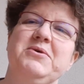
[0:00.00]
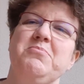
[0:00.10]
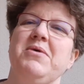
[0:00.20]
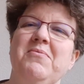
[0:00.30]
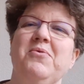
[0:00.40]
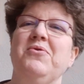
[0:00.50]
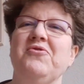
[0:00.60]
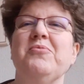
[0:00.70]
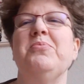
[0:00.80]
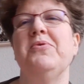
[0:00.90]
on my
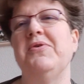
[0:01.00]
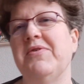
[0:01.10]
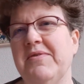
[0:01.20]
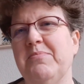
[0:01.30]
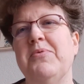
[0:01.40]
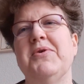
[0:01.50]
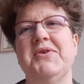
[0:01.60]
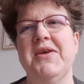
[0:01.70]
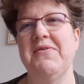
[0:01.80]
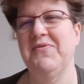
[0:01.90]
walls to put more
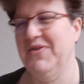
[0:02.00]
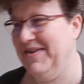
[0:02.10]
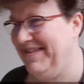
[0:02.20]
stuff.